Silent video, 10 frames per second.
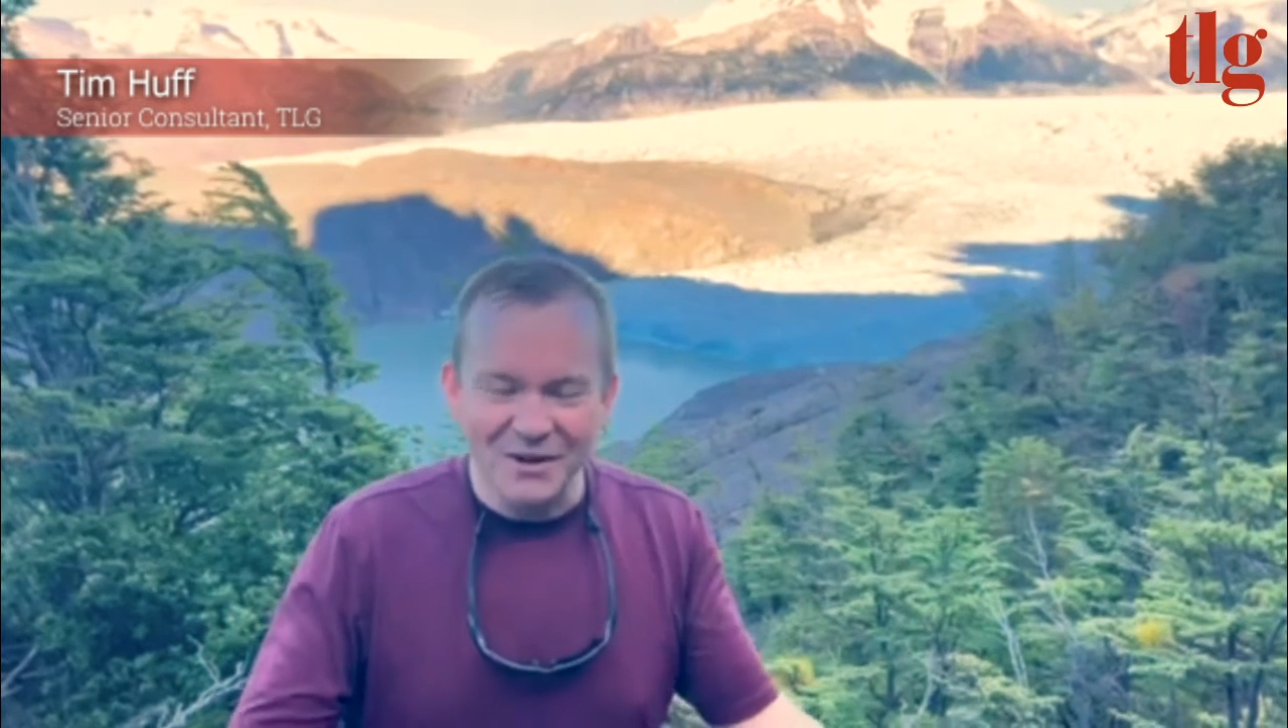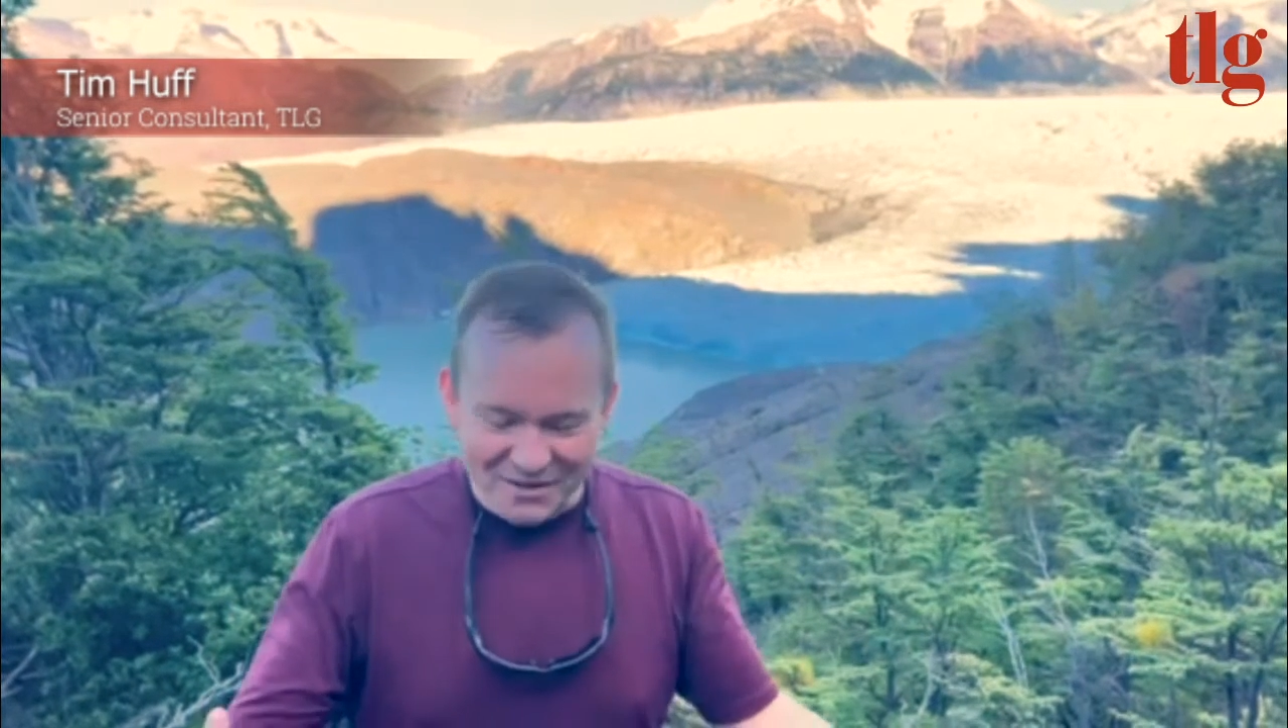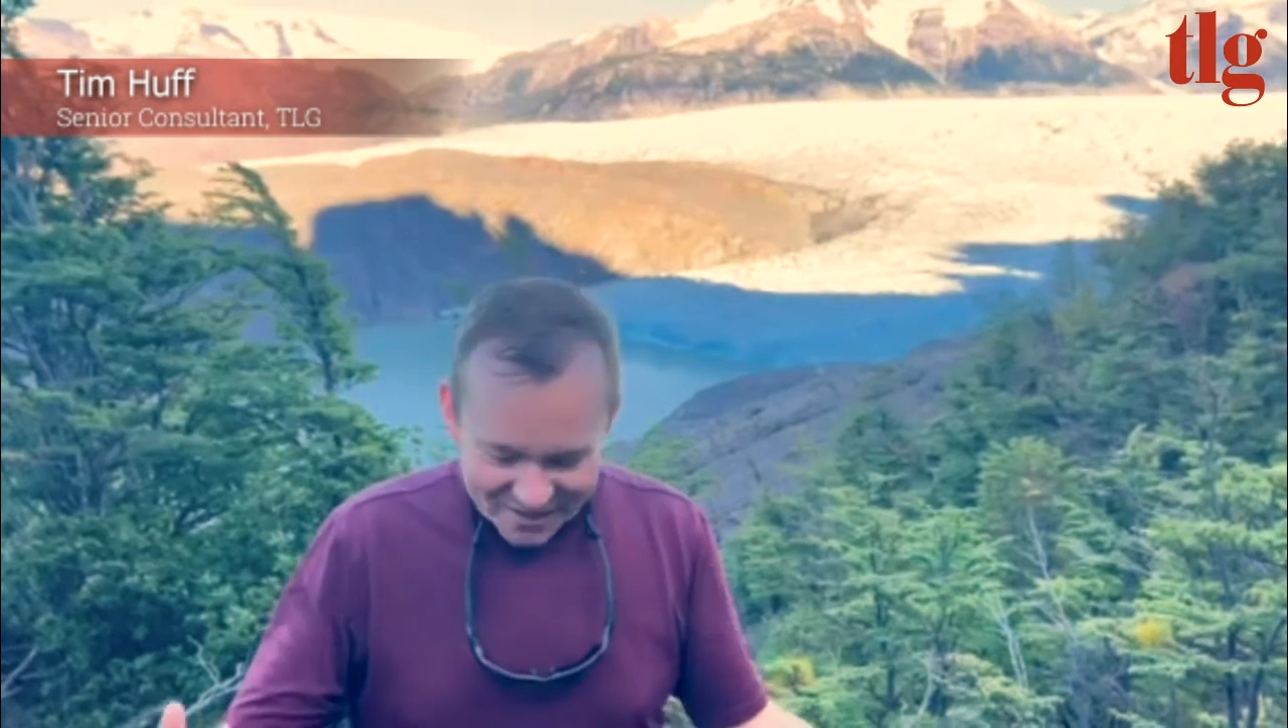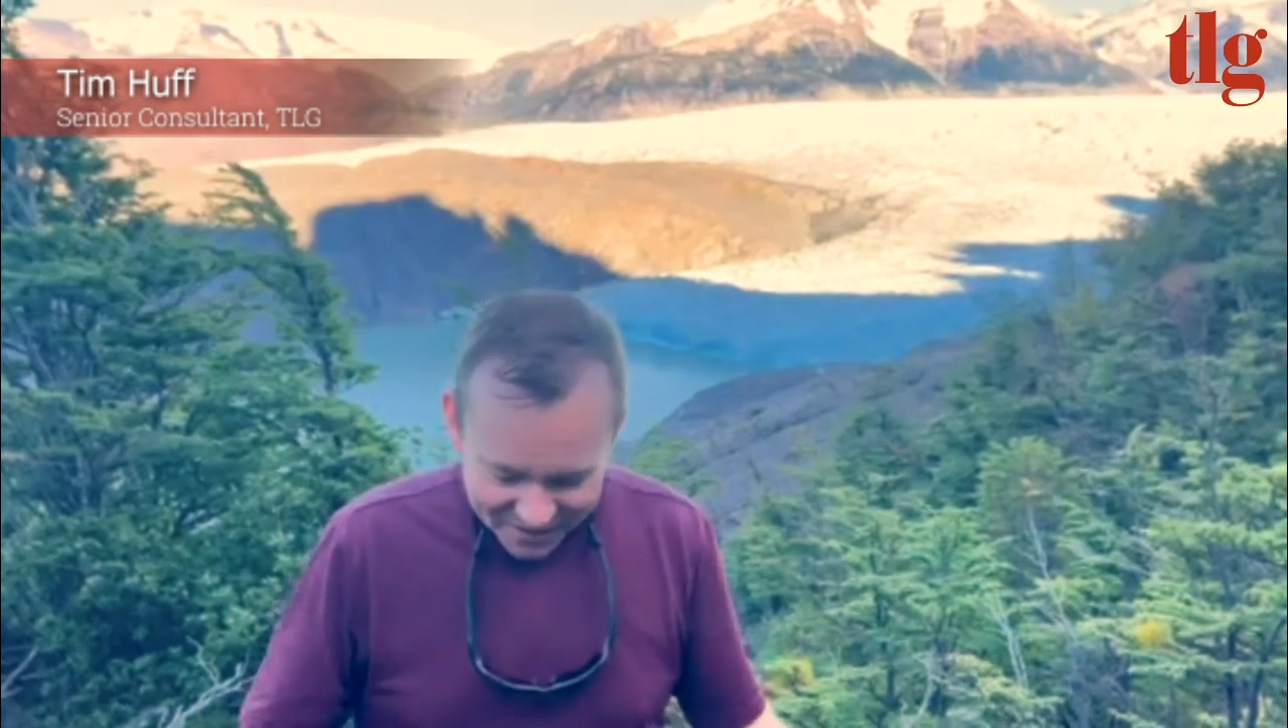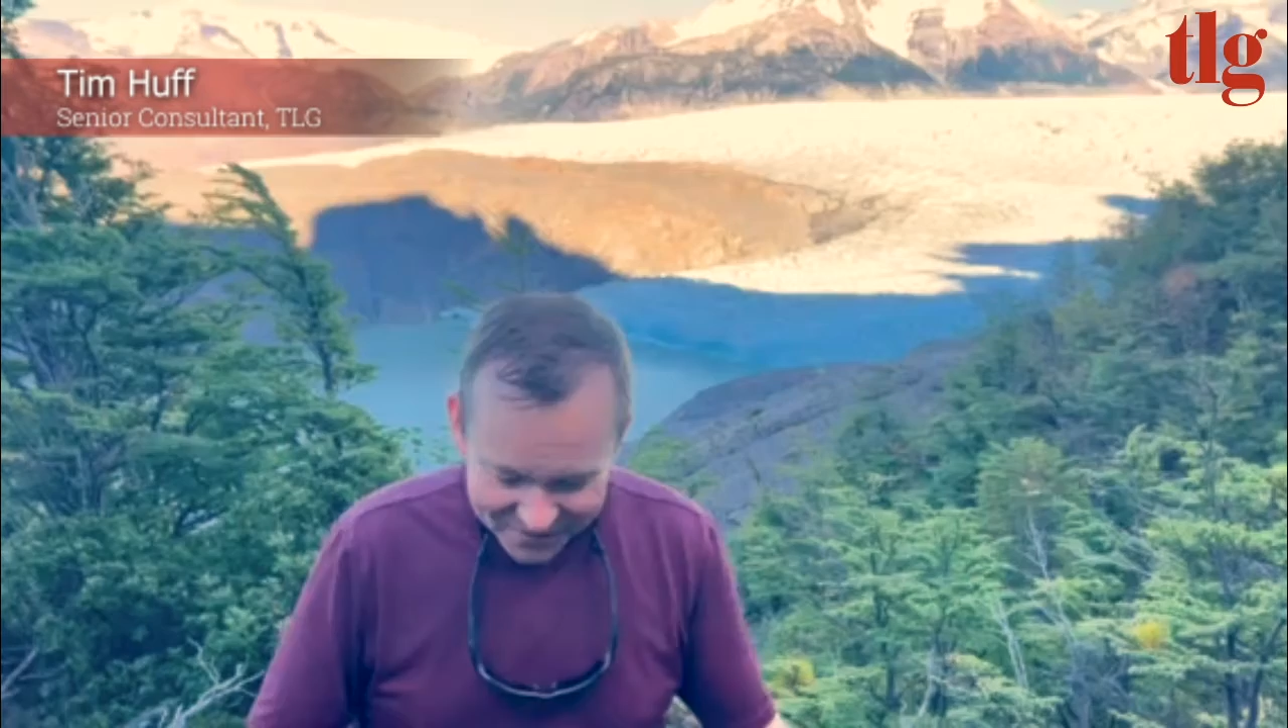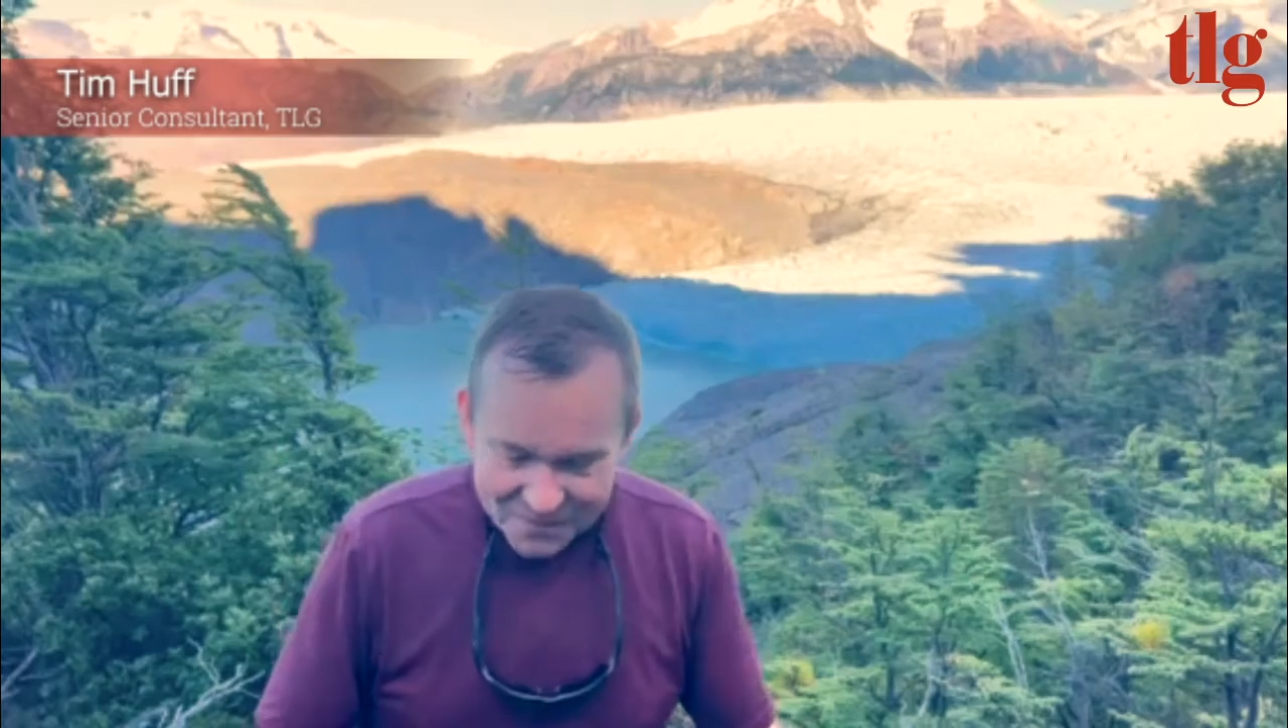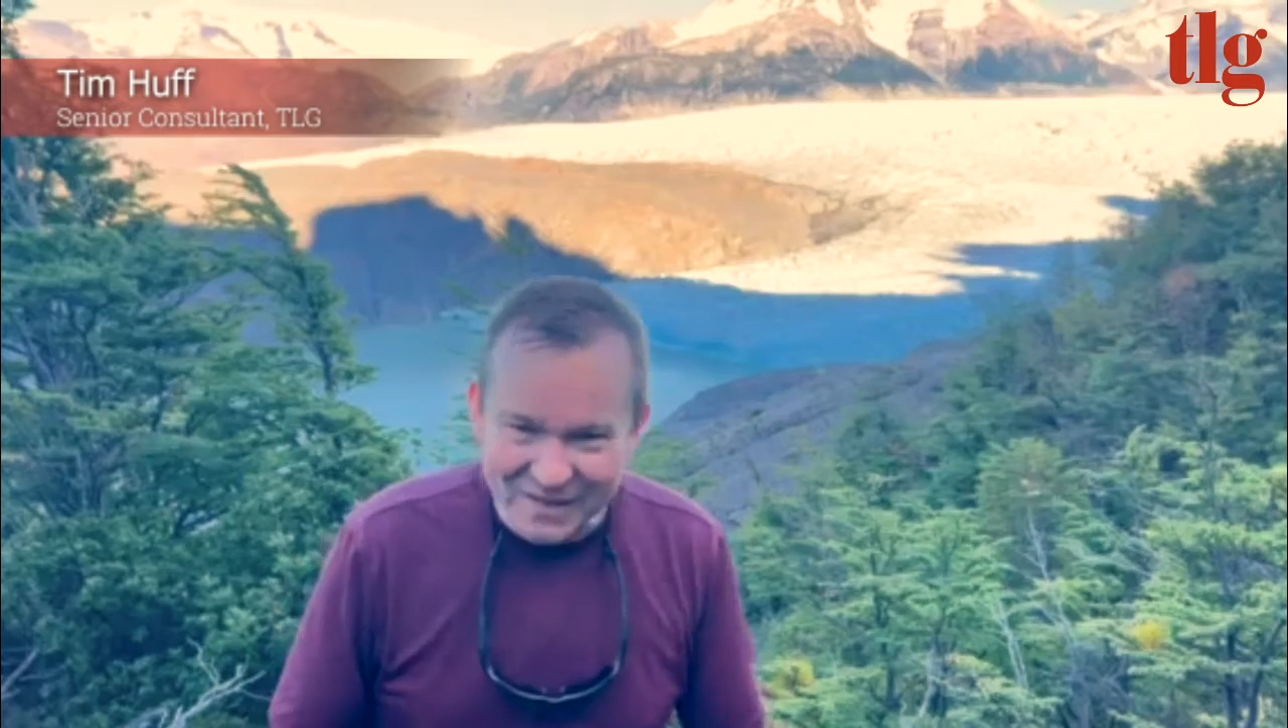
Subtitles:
ourselves,